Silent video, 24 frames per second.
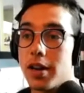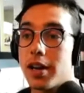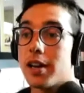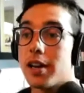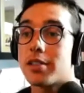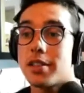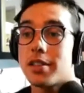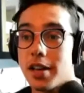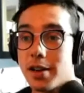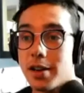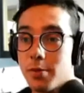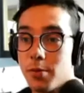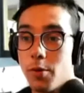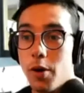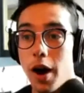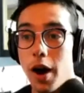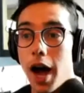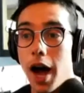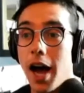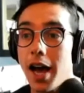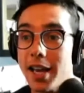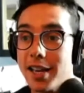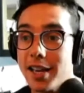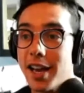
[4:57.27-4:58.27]
And I was like, well,
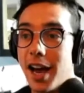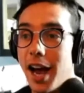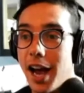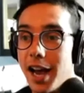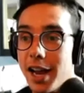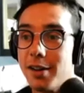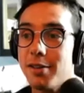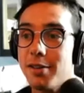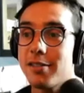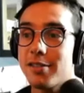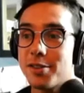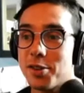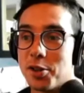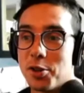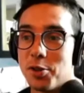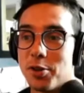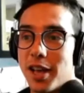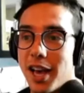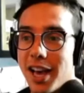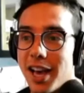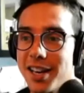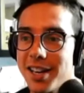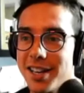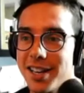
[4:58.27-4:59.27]
"I I do
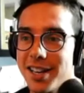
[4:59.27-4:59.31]
that."